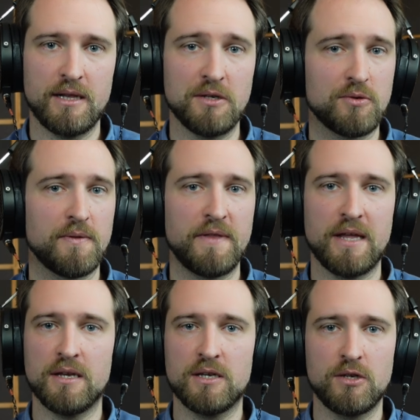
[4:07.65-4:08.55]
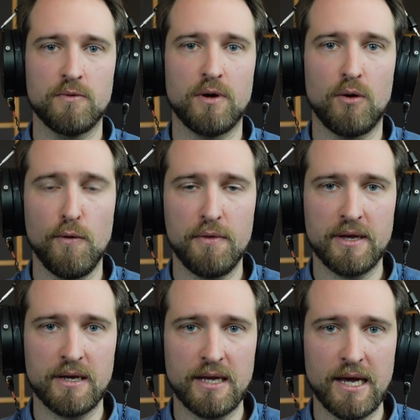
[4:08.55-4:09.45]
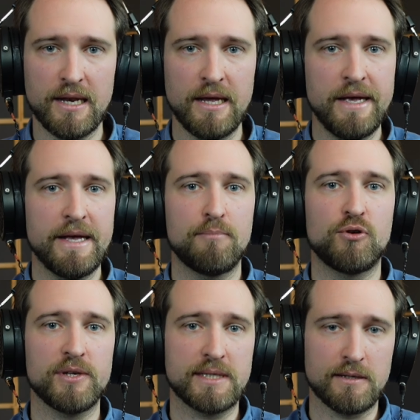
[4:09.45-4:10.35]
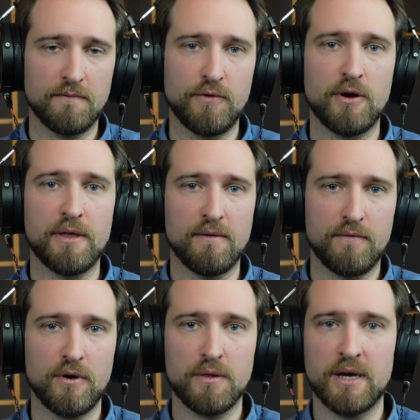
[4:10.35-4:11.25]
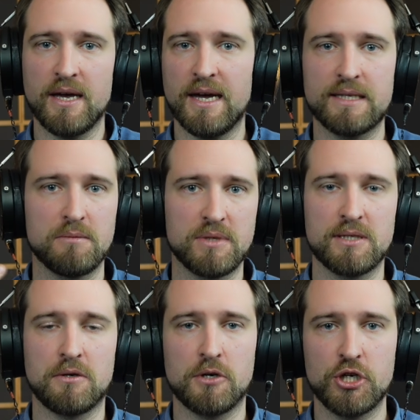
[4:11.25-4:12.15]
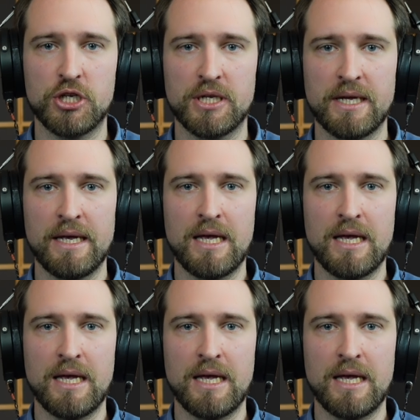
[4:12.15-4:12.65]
You could then EQ the whole thing again, process it further and further, add some distortion.